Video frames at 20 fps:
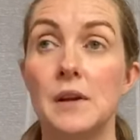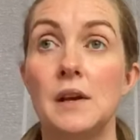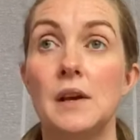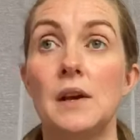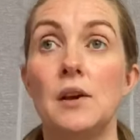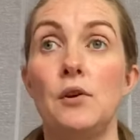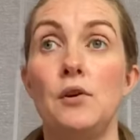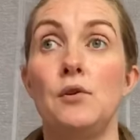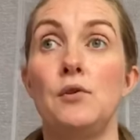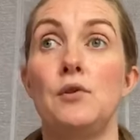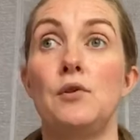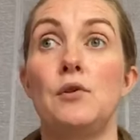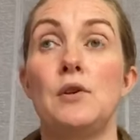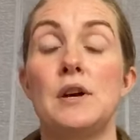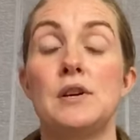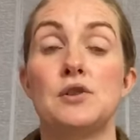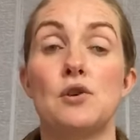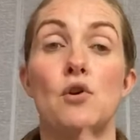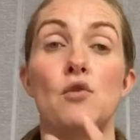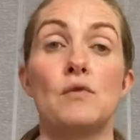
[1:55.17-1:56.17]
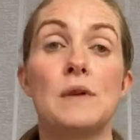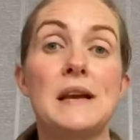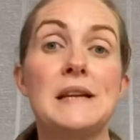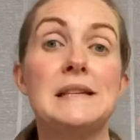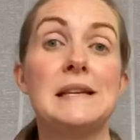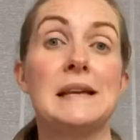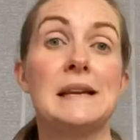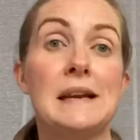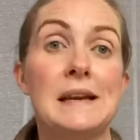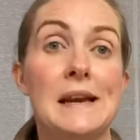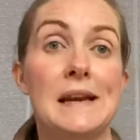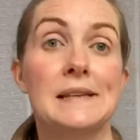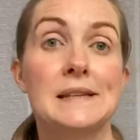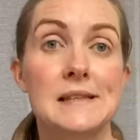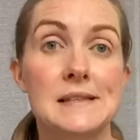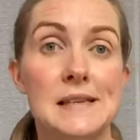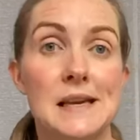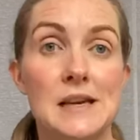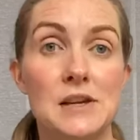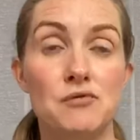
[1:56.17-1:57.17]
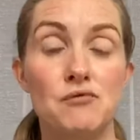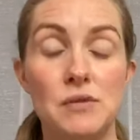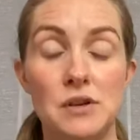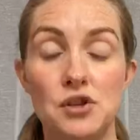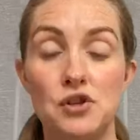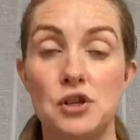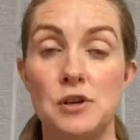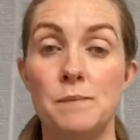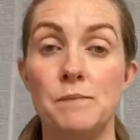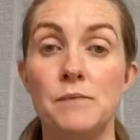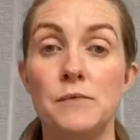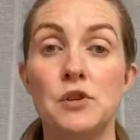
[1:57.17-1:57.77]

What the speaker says: who is already in an exercise regime,